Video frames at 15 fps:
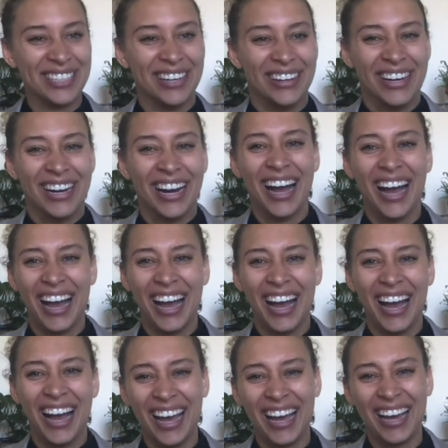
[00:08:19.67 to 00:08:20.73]
like people
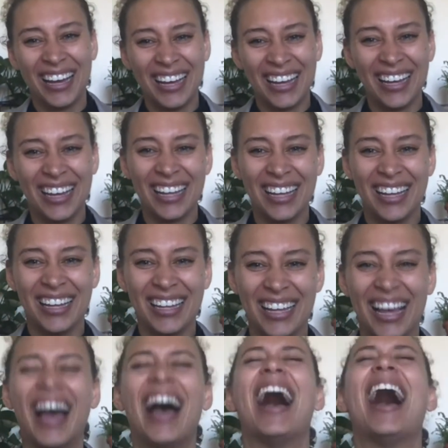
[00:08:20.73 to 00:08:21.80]
have to like mute me
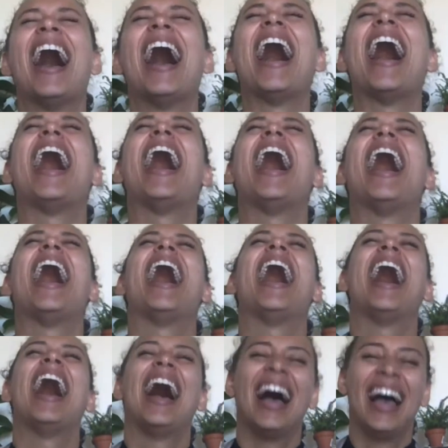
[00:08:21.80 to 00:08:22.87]
and cut me off. Um,